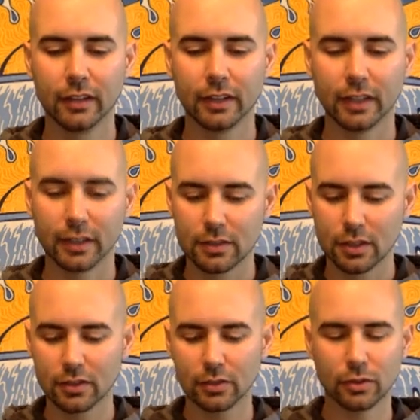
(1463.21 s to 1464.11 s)
that
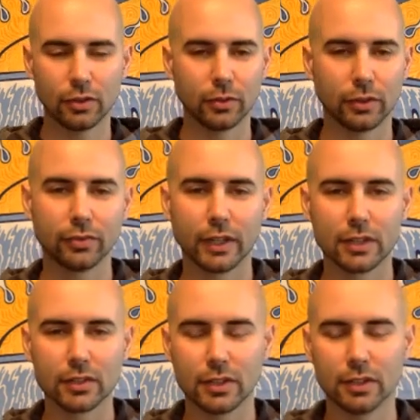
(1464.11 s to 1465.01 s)
continual
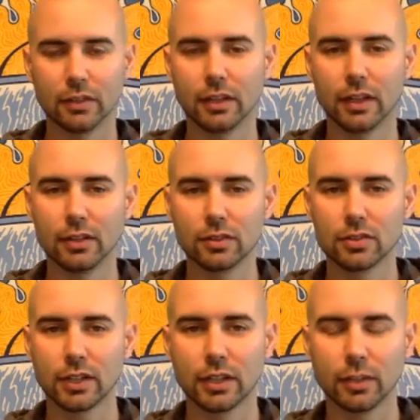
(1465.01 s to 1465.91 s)
reflection and
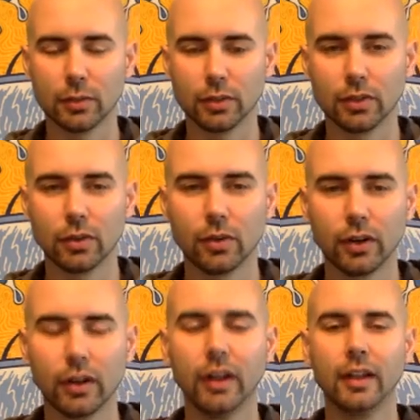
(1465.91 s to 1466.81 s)
checking in with the
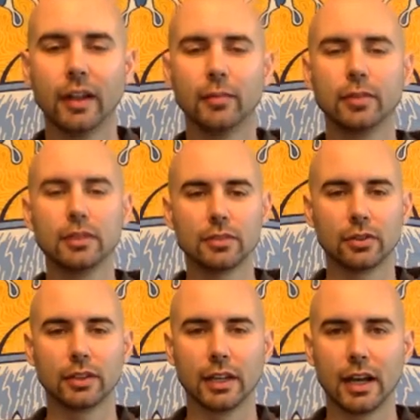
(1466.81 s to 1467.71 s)
core and being
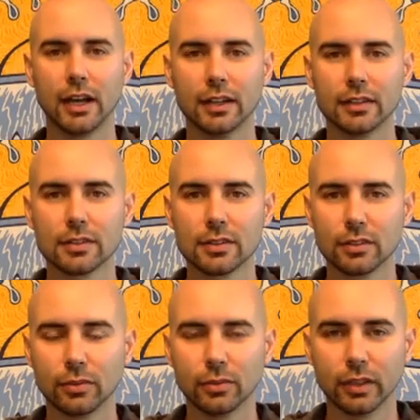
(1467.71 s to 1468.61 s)
totally honest
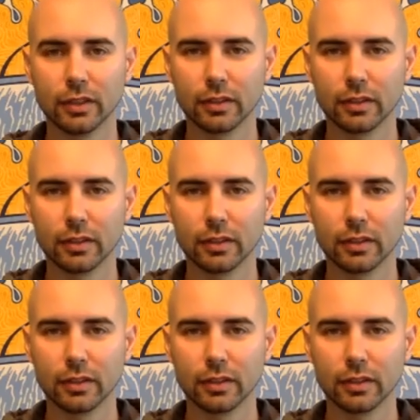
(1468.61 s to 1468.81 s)
with